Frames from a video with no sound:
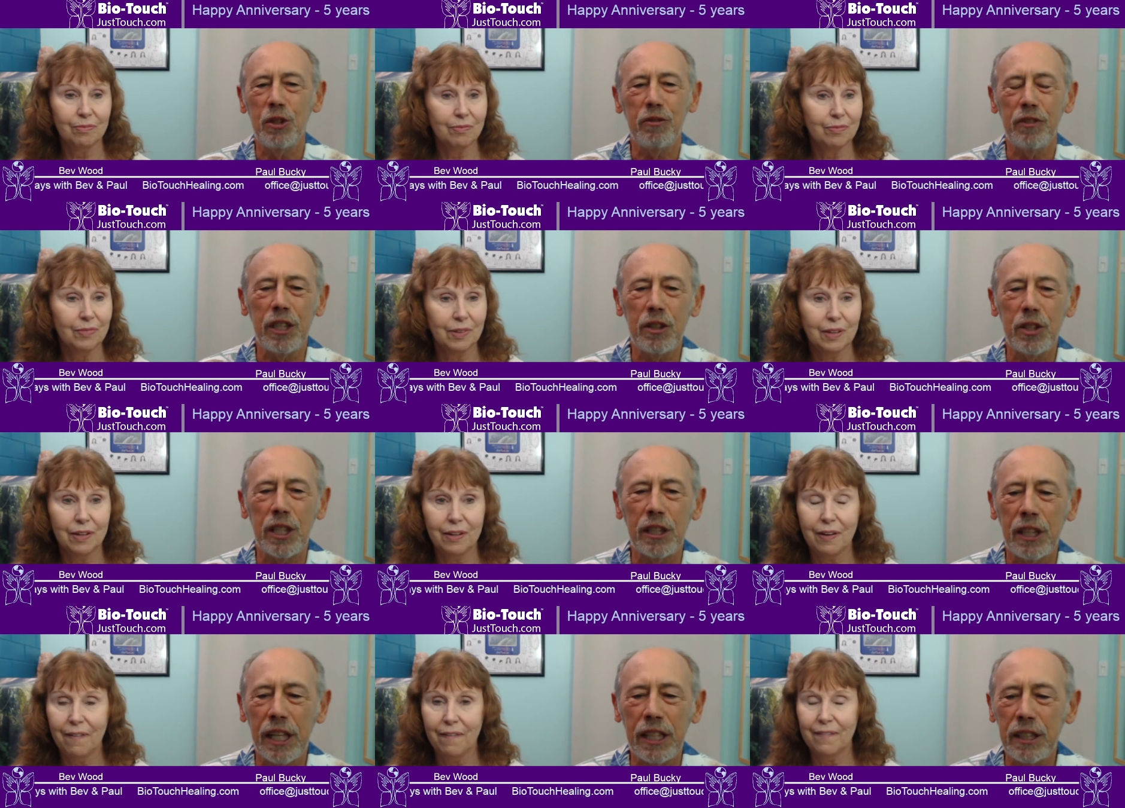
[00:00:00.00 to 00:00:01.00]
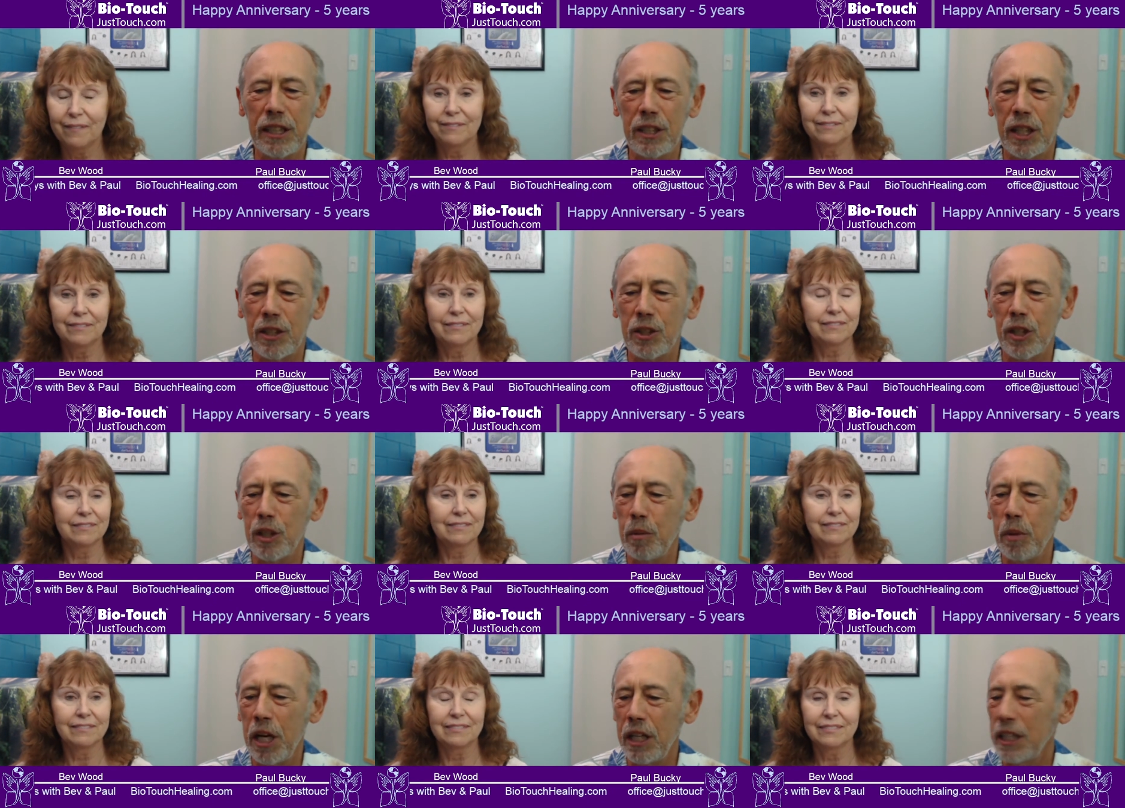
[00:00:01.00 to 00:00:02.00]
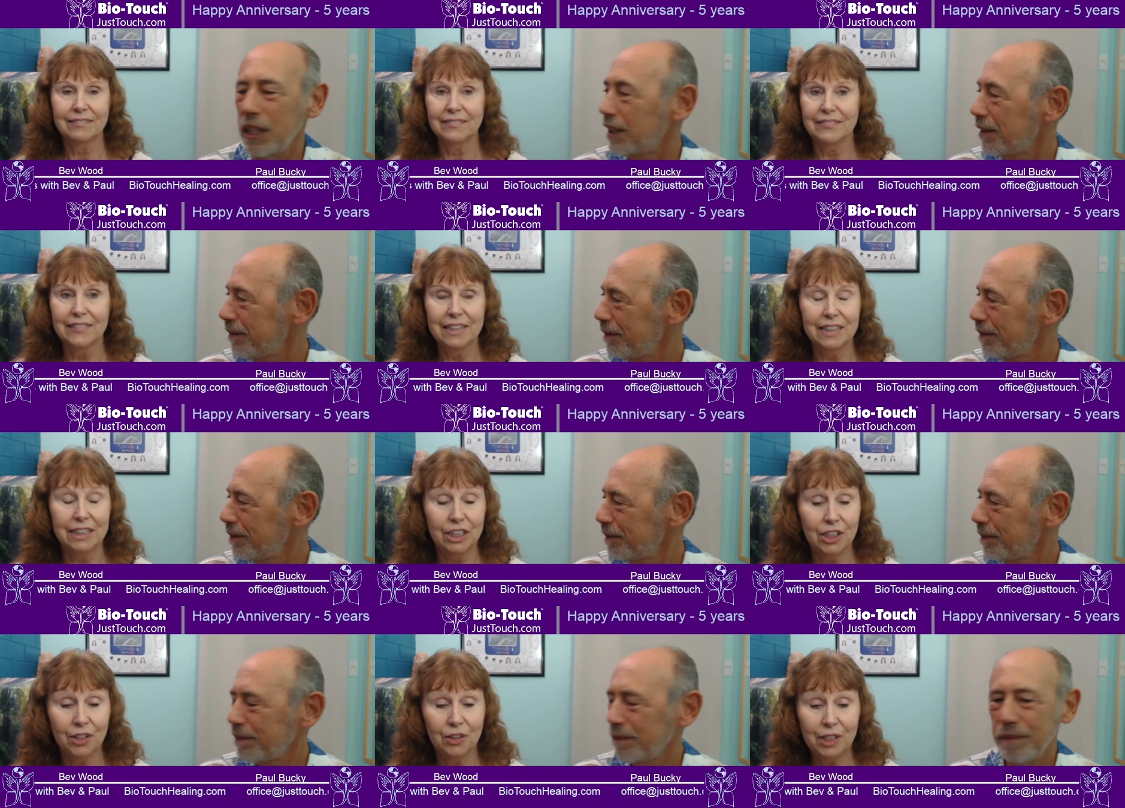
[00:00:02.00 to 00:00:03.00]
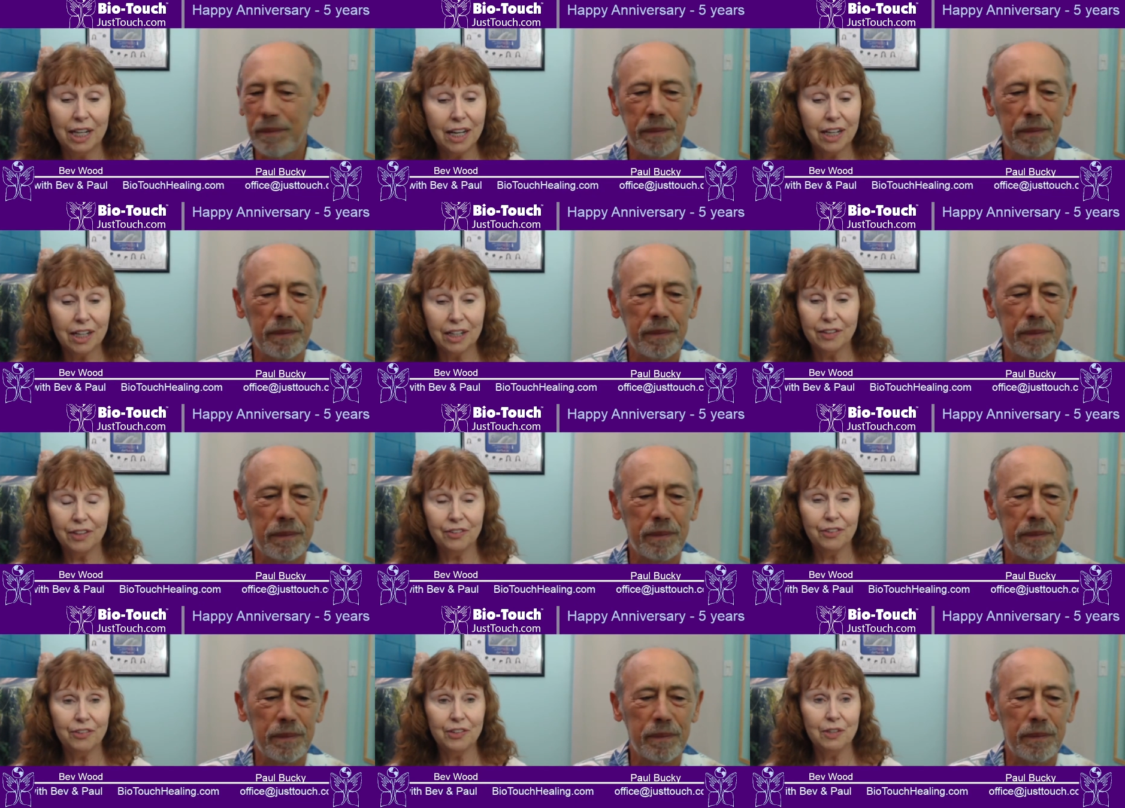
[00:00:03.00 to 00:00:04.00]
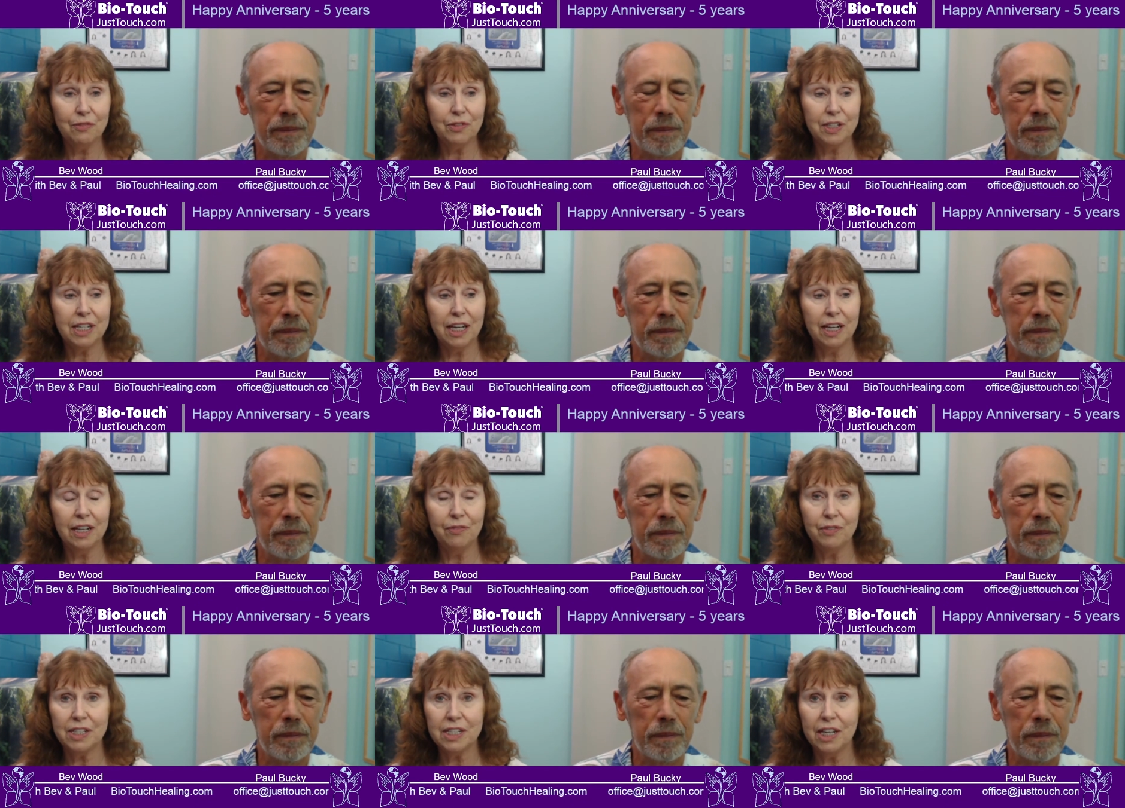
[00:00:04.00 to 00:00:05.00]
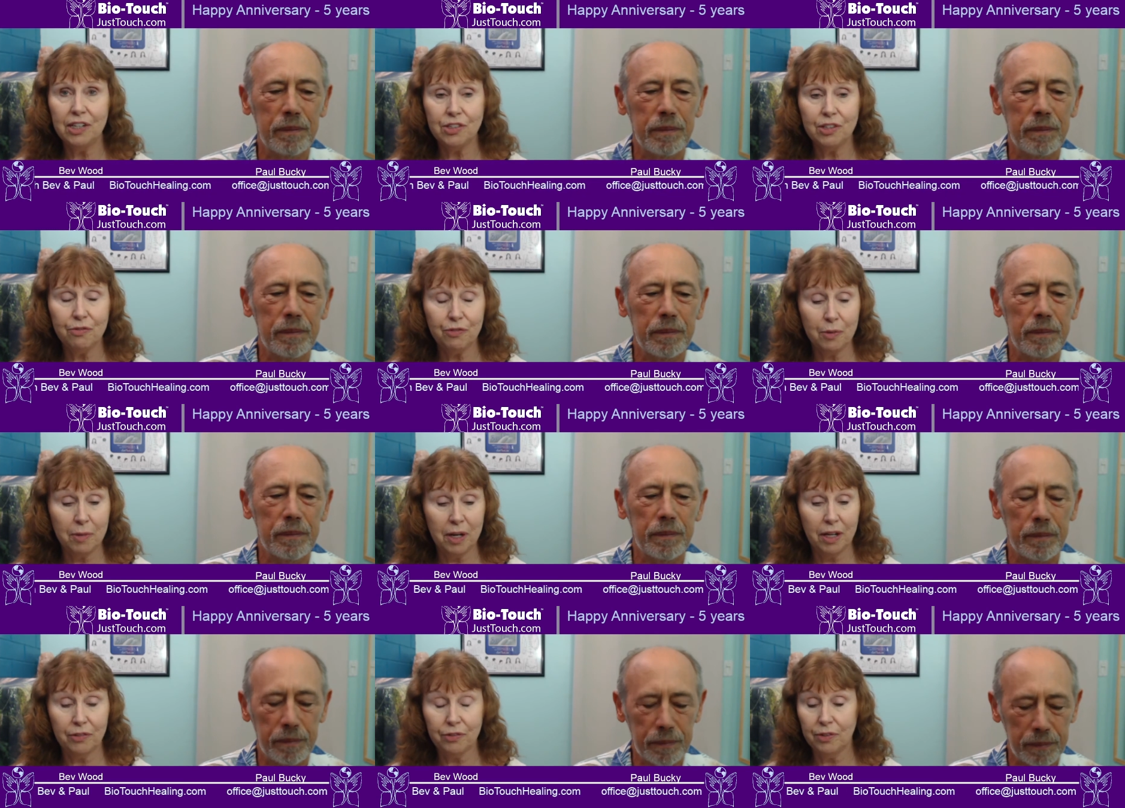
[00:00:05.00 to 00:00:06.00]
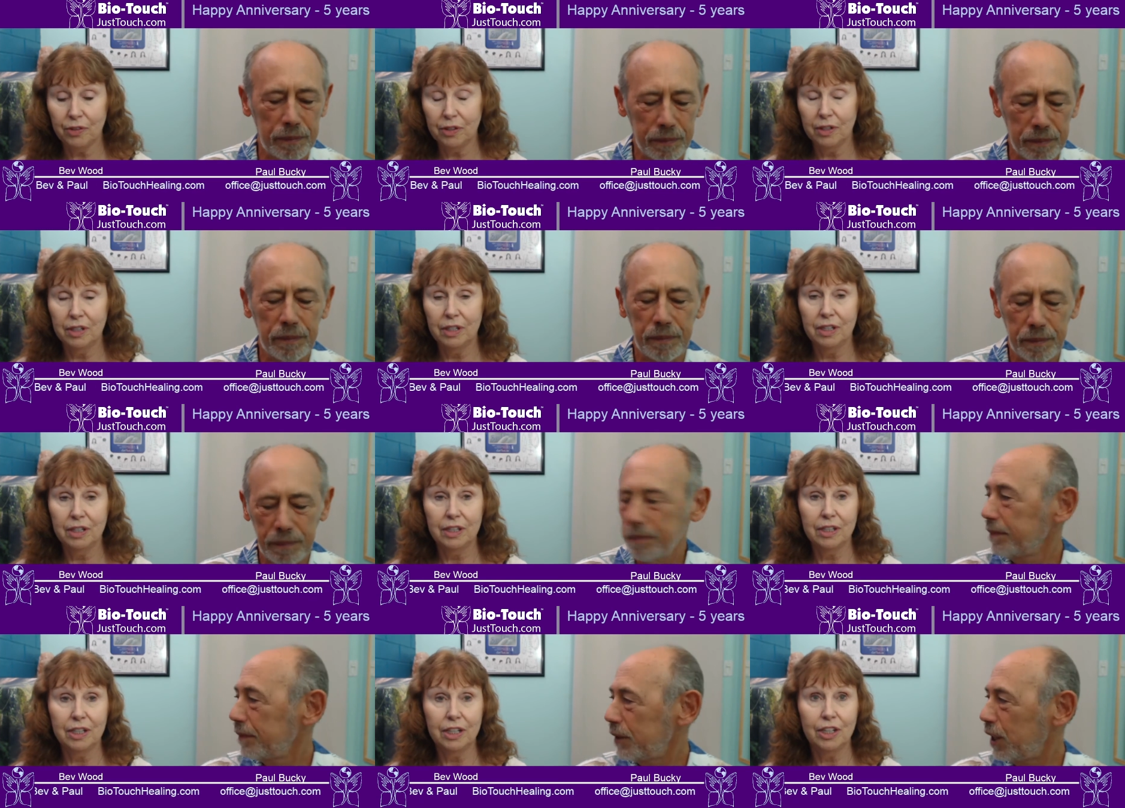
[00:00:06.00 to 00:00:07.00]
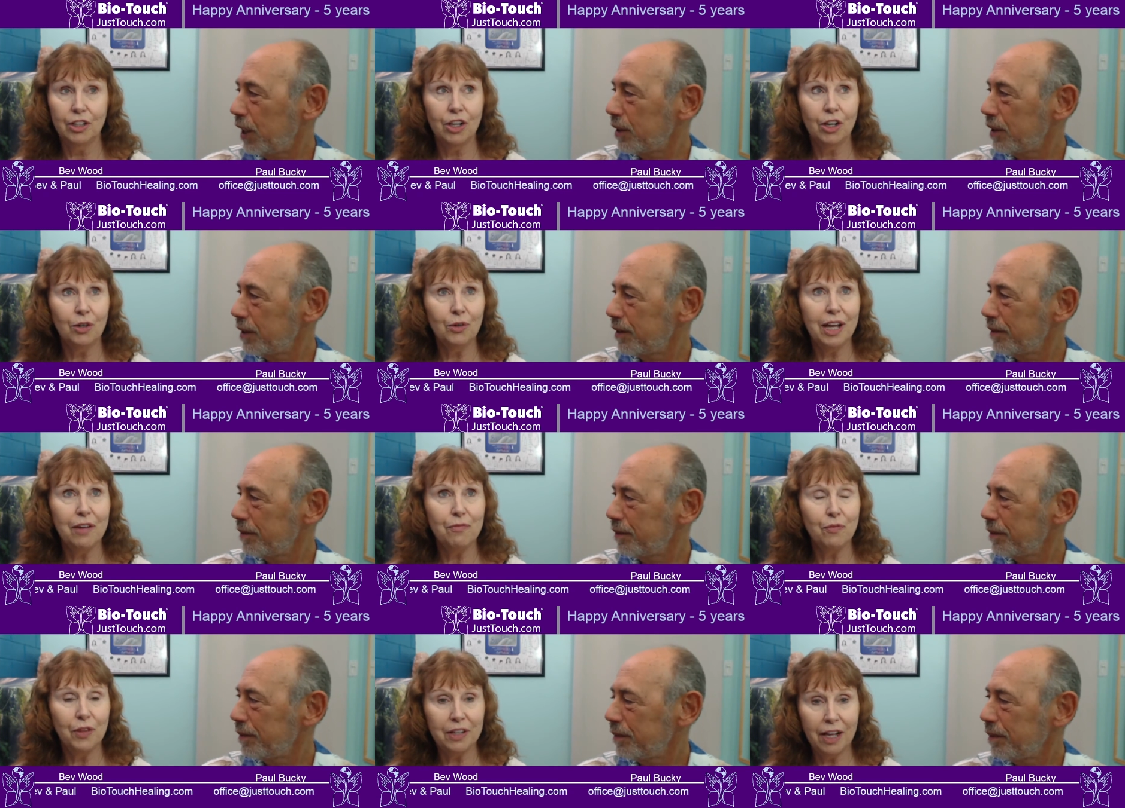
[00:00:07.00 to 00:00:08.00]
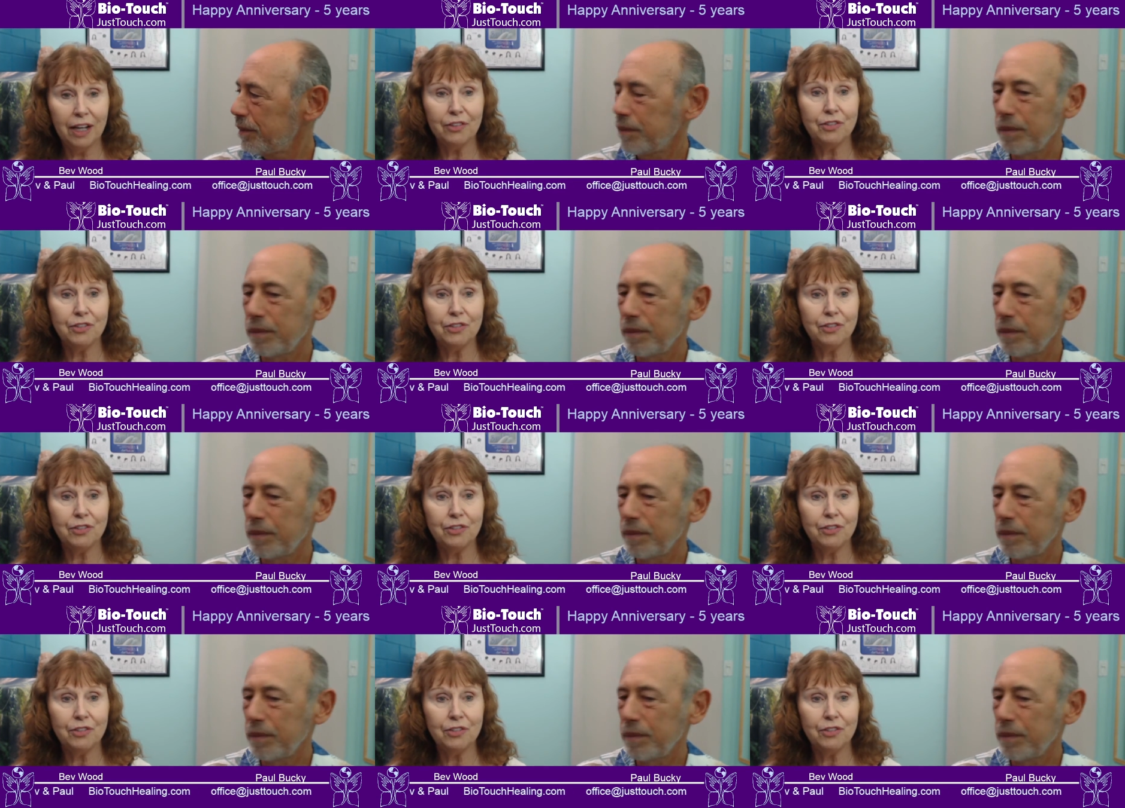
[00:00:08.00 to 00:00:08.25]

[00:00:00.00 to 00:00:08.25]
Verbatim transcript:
Speaker 1: fingers that lightly touch on the body.
Speaker 2: You know, yeah, this is an invitation from us. You know, if the next